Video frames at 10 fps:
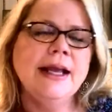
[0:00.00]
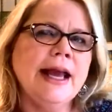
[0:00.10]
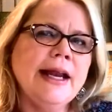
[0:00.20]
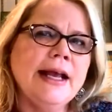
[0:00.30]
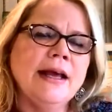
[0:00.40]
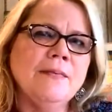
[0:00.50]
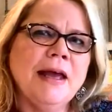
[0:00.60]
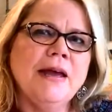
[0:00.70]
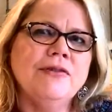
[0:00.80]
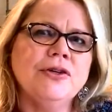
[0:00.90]
Can he come
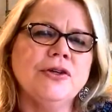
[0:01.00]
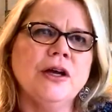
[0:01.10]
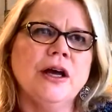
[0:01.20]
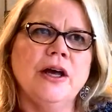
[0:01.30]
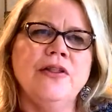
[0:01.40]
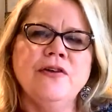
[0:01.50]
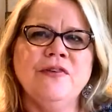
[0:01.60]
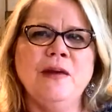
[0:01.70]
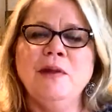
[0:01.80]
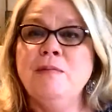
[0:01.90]
after other
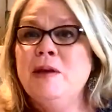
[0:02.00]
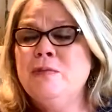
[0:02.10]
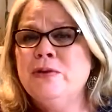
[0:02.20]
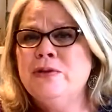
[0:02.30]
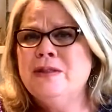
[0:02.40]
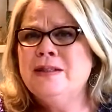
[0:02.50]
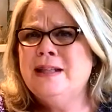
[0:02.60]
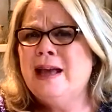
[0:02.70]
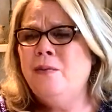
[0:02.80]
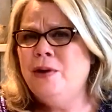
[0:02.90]
family members
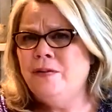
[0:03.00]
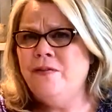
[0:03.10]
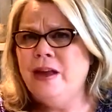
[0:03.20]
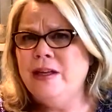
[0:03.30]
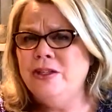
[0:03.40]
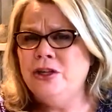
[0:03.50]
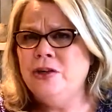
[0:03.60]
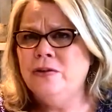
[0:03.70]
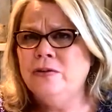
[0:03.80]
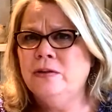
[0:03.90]
that would affect
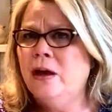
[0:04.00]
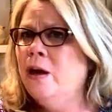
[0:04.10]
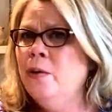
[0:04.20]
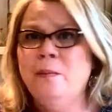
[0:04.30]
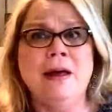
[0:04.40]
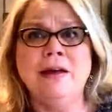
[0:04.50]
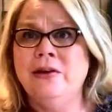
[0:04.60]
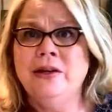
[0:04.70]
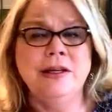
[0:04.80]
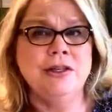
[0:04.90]
you? Oh my
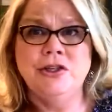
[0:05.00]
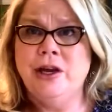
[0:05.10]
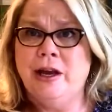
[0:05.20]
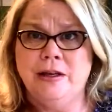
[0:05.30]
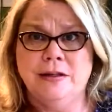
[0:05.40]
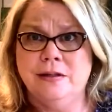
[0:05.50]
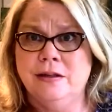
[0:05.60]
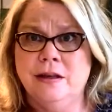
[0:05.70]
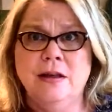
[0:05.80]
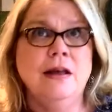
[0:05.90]
goodness, yes.
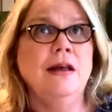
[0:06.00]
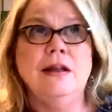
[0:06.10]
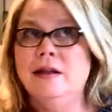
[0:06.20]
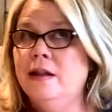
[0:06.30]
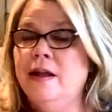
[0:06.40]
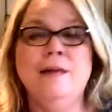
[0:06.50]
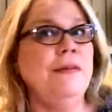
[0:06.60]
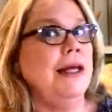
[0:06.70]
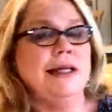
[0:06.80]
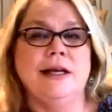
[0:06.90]
Let
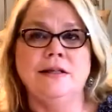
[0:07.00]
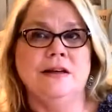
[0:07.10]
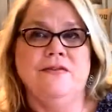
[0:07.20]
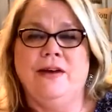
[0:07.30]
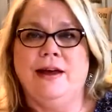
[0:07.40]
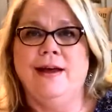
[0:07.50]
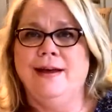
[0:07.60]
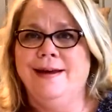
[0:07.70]
me testify.